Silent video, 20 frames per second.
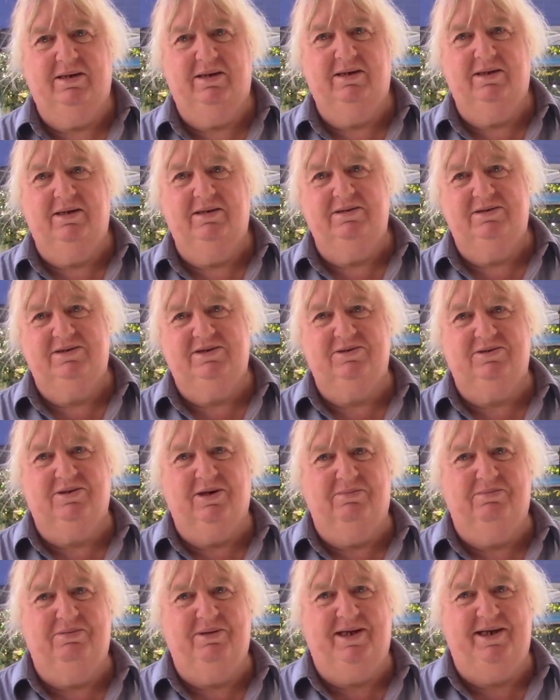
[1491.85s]
I've still
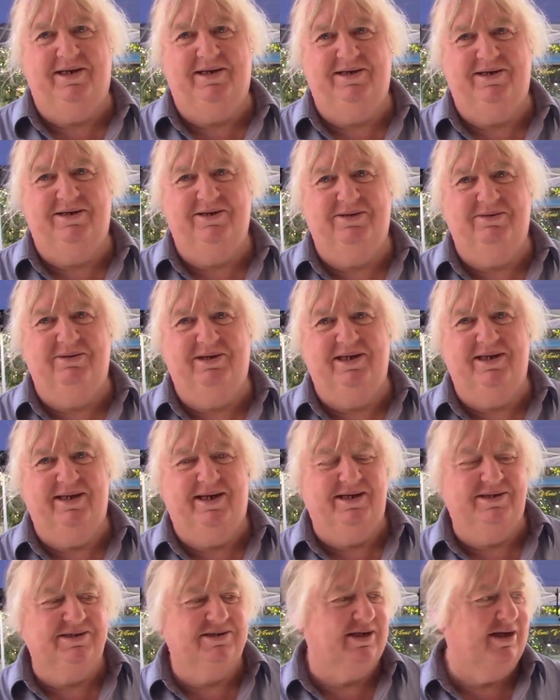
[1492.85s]
got plenty to do in
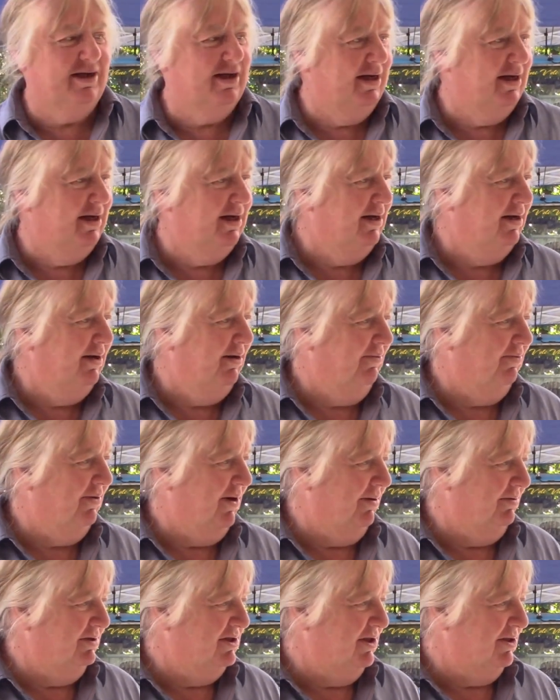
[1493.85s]
those
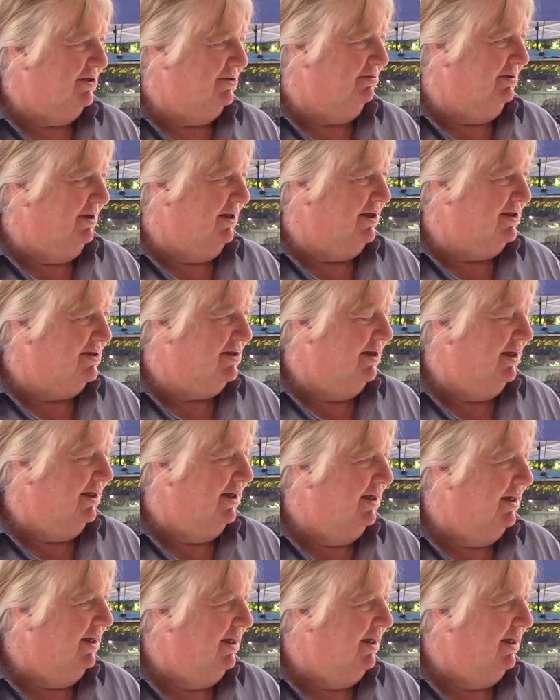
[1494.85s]
5 or 6 weeks.